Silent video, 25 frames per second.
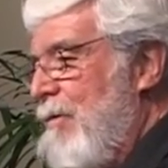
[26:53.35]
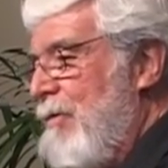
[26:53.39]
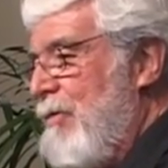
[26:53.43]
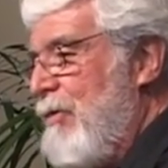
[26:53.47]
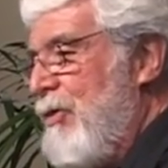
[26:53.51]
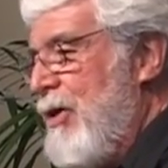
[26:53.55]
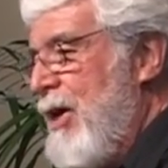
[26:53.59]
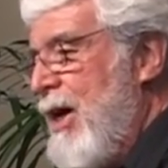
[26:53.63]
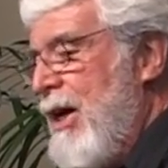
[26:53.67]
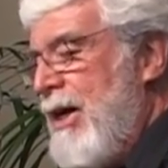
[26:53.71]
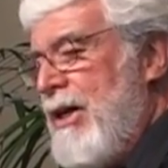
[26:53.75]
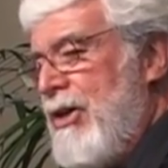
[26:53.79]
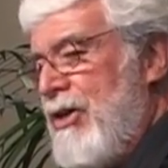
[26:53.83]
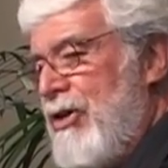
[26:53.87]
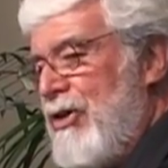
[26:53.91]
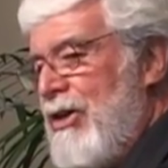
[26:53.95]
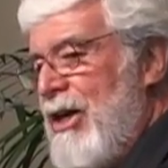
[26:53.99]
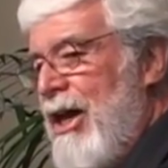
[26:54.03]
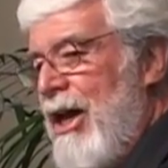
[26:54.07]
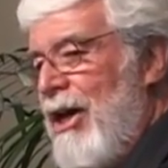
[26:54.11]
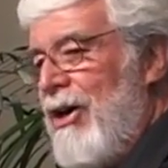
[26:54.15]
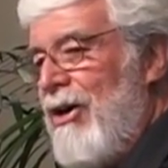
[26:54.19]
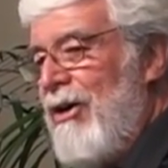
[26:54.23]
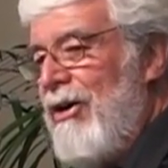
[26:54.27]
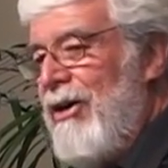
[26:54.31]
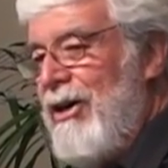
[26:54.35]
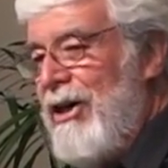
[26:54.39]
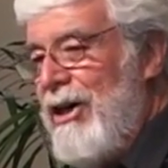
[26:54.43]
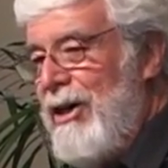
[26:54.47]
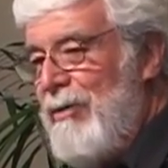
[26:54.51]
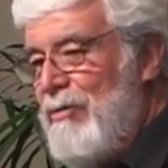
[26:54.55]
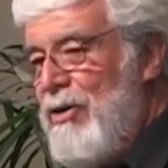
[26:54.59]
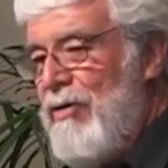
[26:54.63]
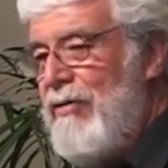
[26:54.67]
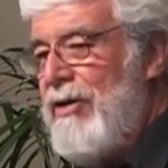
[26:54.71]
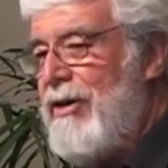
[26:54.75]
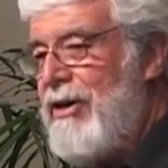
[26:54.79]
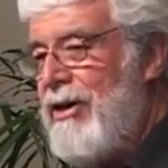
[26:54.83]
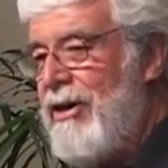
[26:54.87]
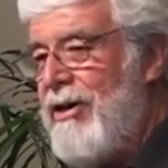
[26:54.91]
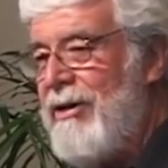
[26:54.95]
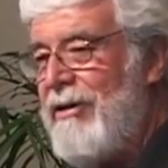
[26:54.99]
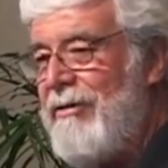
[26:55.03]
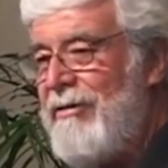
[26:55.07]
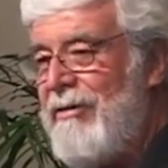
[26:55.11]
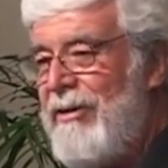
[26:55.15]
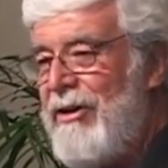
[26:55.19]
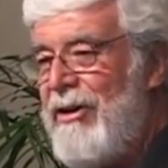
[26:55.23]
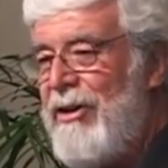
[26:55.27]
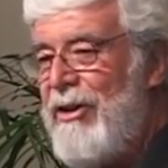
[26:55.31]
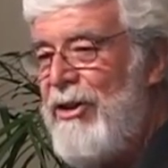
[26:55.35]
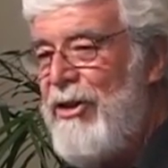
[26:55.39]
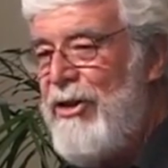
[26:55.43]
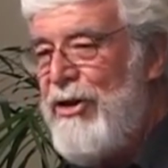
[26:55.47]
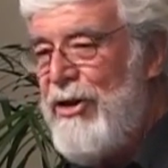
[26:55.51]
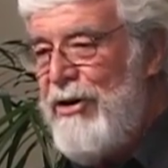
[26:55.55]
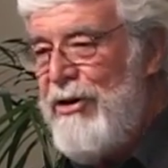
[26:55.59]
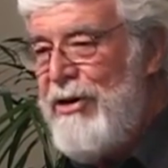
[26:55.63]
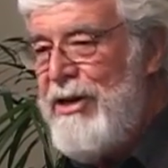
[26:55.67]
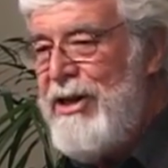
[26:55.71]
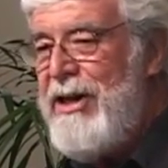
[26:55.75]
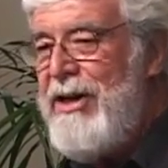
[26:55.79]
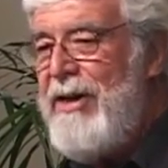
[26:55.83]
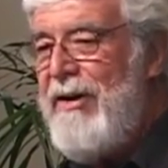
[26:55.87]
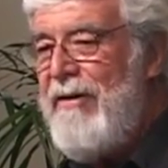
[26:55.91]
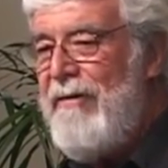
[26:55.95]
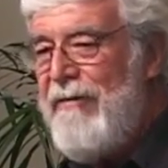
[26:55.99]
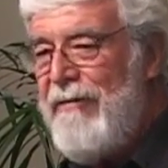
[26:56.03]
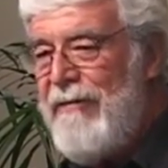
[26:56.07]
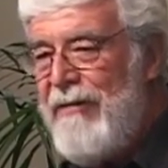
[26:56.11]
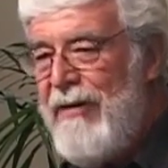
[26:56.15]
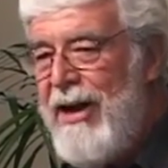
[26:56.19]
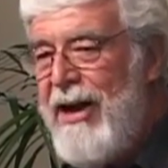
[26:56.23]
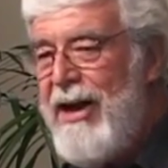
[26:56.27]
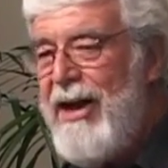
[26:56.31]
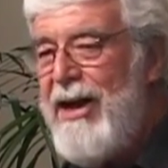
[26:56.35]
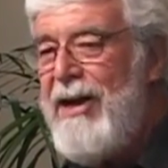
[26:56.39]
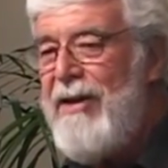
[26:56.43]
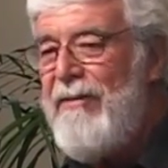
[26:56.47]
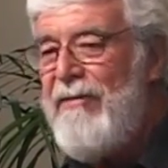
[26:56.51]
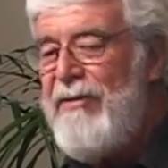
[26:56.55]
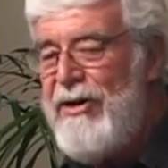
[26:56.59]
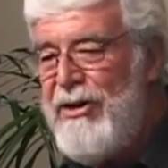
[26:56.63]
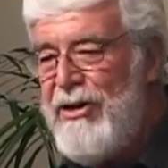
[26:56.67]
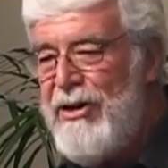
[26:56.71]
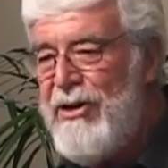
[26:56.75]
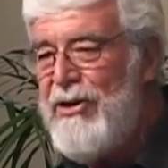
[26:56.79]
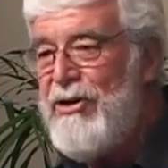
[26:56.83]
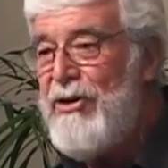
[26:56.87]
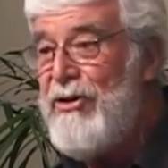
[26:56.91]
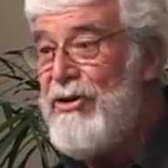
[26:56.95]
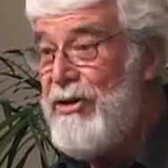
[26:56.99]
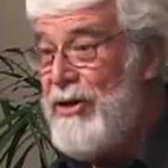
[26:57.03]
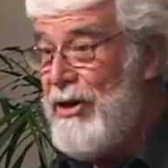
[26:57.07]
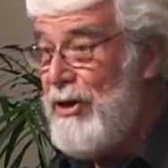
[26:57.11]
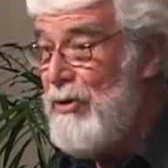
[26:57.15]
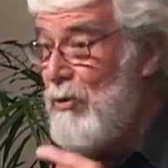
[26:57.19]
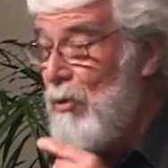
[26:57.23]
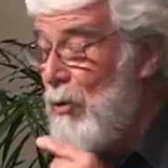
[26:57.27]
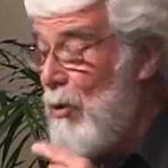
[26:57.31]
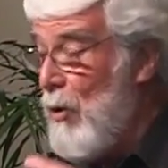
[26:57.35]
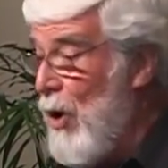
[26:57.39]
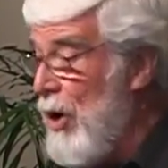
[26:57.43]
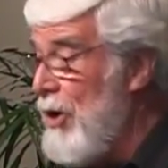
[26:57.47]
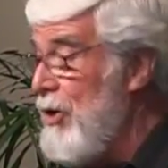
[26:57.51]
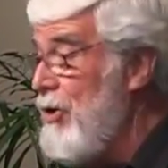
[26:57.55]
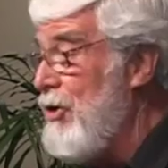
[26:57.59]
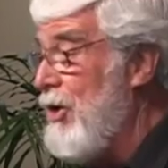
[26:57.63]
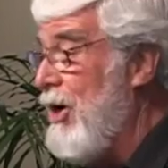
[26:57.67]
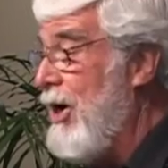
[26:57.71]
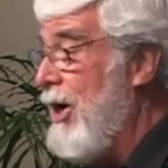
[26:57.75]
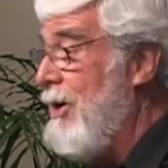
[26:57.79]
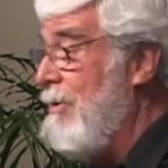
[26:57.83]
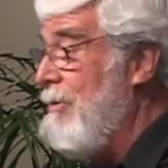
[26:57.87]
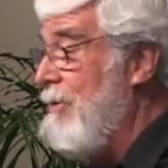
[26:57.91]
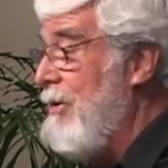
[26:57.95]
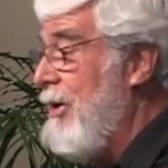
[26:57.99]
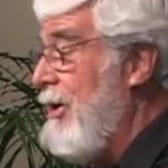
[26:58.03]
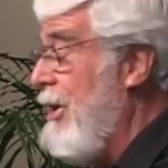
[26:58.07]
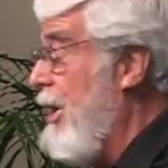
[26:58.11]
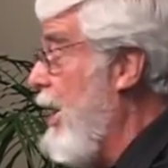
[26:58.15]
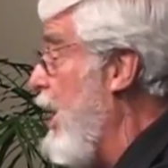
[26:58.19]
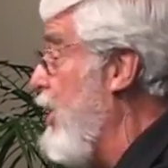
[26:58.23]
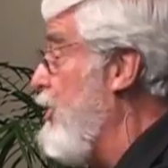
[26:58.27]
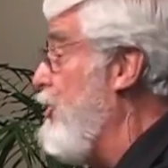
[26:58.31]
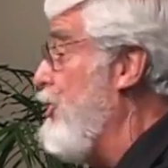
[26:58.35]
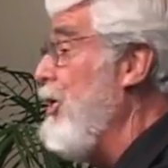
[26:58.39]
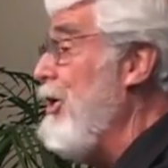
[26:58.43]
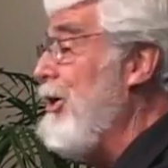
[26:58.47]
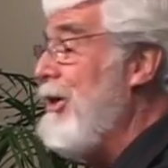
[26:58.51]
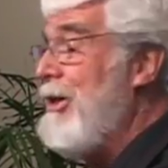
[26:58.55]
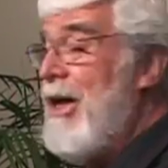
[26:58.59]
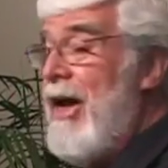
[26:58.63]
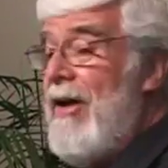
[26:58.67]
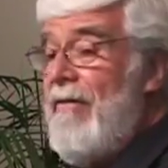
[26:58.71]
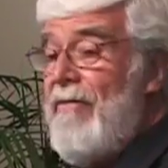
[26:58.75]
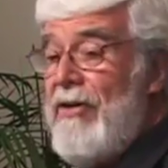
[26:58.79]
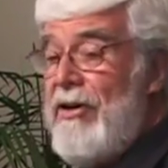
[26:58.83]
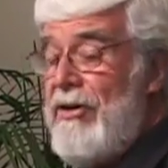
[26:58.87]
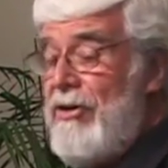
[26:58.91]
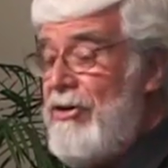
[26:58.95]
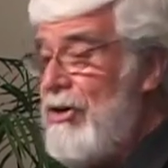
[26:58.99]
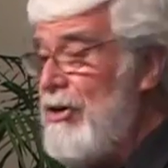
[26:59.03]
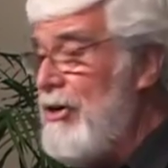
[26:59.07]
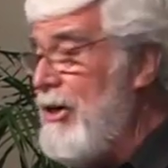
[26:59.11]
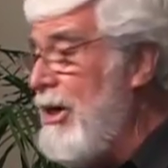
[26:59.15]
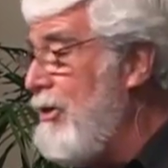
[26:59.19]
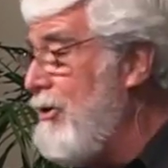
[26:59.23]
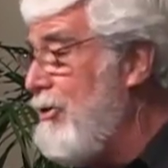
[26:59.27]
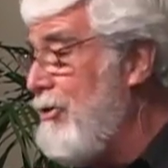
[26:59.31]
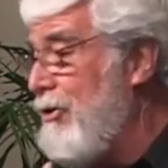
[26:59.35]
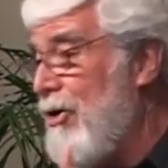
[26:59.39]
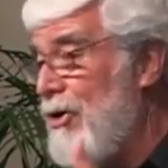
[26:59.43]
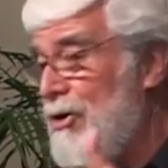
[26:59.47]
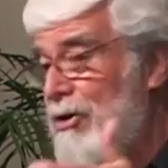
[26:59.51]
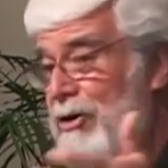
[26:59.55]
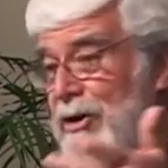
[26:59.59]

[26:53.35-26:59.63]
ticket seller in a movie theater. 35 years in one job. And she loved it. She got to talk